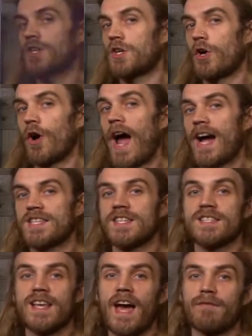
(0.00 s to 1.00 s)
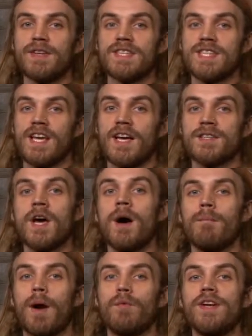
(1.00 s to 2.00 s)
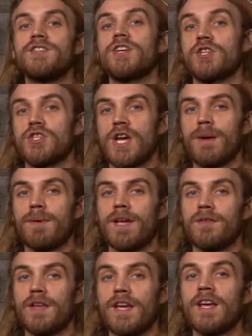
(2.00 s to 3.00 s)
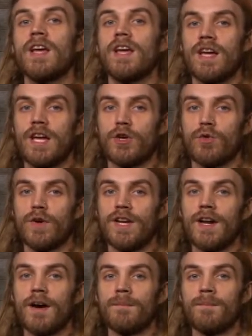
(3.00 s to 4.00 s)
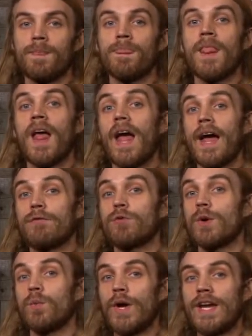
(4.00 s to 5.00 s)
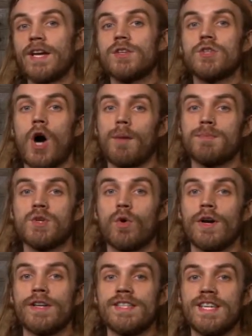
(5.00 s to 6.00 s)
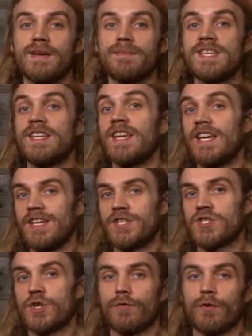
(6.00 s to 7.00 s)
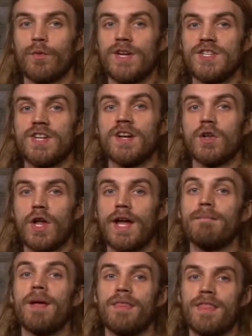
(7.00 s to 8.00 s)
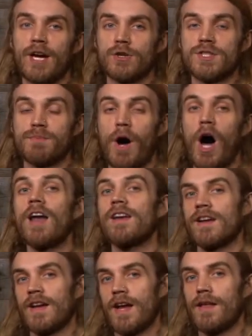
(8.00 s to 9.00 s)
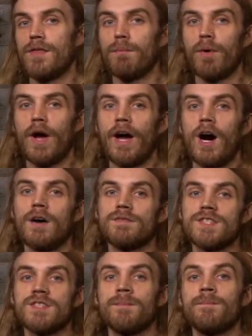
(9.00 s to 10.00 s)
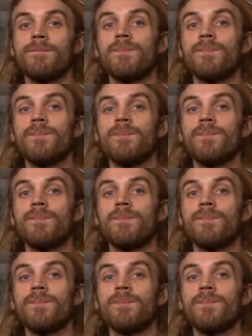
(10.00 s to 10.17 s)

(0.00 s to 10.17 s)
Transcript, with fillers: secure access to F N C S by reaching Champion League in Arena. Every week, top-scoring teams in each server region claim their spot in the playoffs.